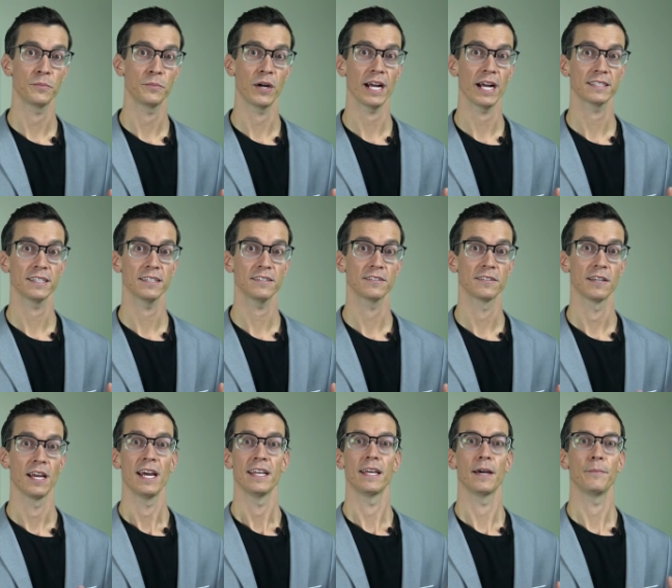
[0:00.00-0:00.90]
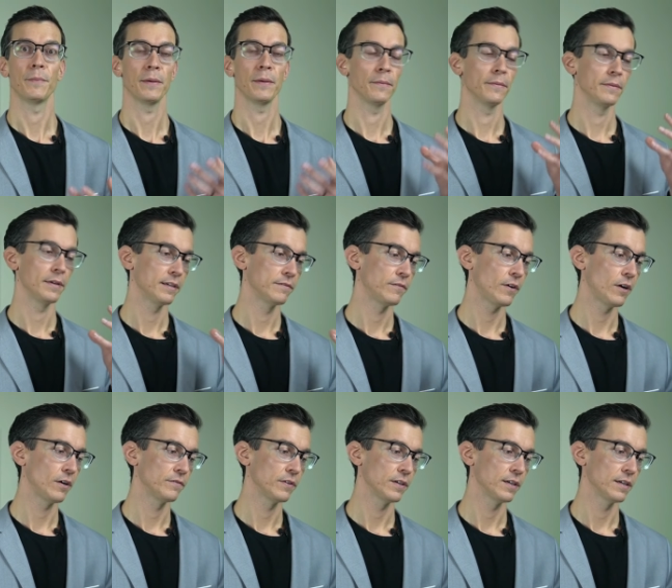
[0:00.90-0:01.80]
practice that may
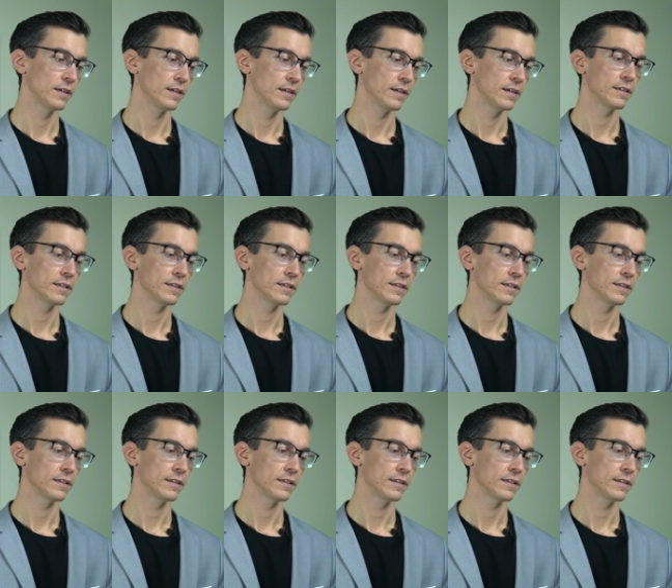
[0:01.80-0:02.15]
involve a,